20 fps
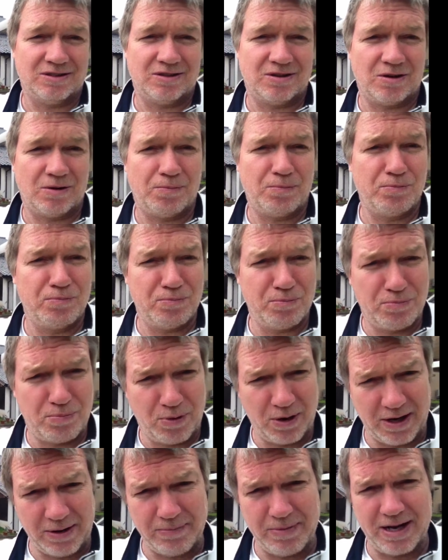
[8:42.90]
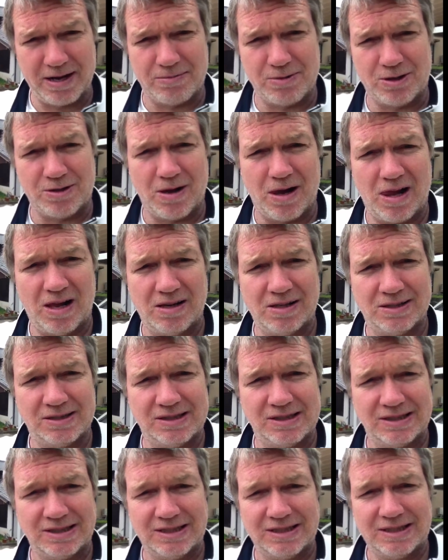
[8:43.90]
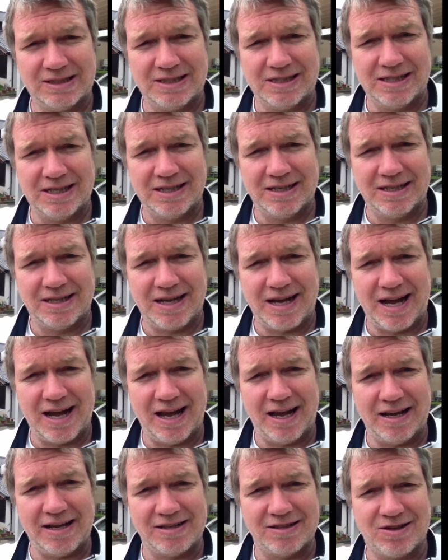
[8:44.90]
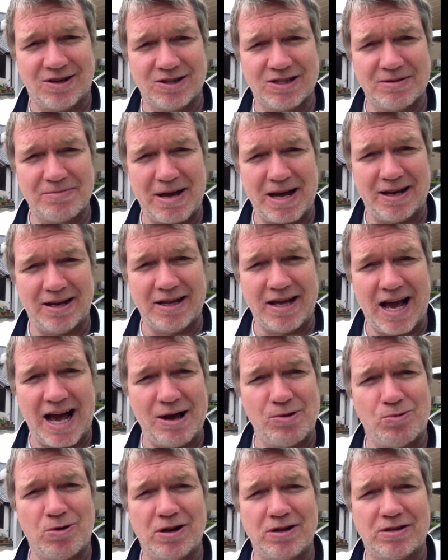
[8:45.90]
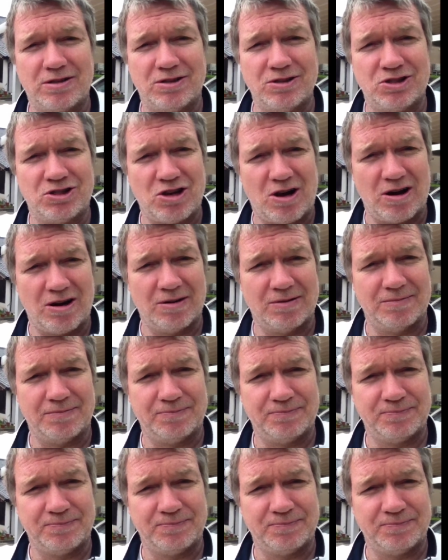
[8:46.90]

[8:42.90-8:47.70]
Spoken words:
are pretty minimal. And ultimately I want to start